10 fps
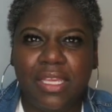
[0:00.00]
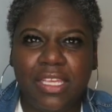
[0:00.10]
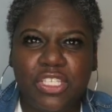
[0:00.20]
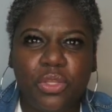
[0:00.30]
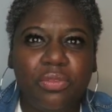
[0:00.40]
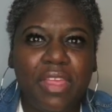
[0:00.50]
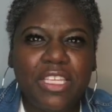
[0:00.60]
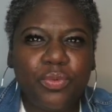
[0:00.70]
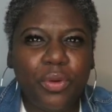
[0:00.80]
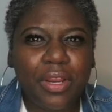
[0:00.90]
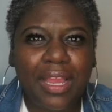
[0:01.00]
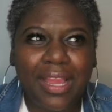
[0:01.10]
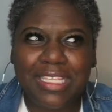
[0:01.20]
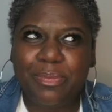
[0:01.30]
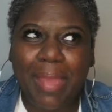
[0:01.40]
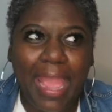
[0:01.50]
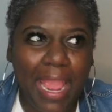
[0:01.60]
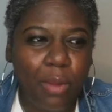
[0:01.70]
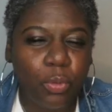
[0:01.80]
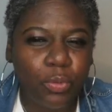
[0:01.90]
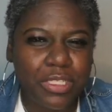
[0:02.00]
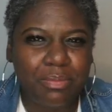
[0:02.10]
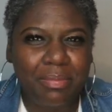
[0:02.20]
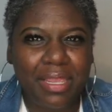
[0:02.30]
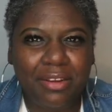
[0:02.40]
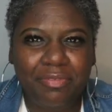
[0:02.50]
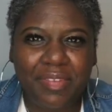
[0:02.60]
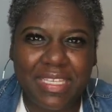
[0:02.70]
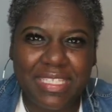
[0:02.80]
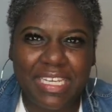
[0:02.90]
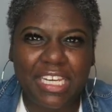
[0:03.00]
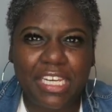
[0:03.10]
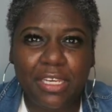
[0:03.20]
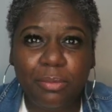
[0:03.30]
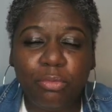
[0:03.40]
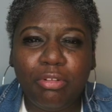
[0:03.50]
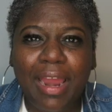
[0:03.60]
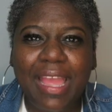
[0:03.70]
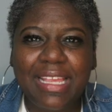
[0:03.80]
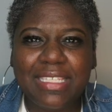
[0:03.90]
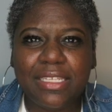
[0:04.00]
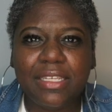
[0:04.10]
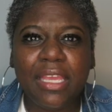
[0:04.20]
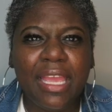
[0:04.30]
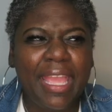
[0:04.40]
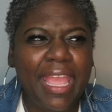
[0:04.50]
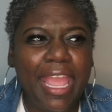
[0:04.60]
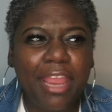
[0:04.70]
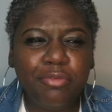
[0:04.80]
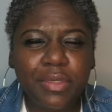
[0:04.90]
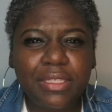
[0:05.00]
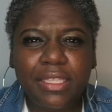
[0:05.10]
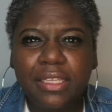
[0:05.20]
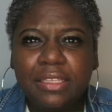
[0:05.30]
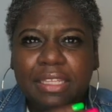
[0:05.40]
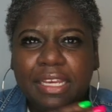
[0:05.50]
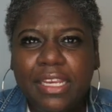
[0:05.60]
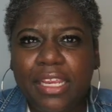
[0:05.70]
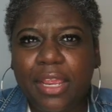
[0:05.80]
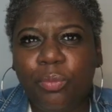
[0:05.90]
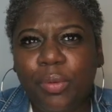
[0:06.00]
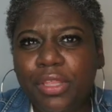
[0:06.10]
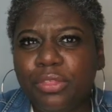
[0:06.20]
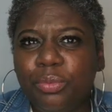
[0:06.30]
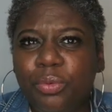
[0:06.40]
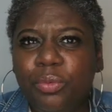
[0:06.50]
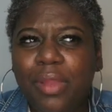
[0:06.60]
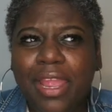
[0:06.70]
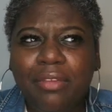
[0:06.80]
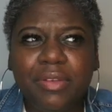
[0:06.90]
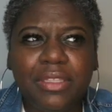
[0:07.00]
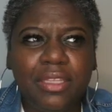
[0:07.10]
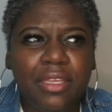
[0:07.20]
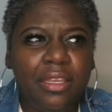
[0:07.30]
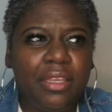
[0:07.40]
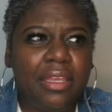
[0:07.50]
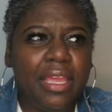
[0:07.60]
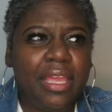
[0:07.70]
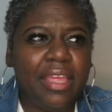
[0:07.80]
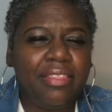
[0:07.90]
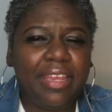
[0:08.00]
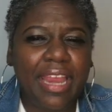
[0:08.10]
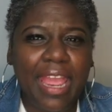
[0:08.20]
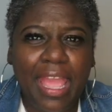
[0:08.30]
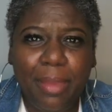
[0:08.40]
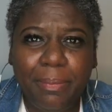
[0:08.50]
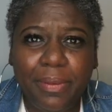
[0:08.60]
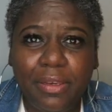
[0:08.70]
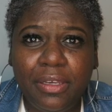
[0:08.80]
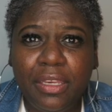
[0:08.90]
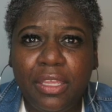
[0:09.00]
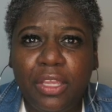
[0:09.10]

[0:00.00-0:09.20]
So that's where God's power was manifested in him rising. Everything that he had went through, everything that happened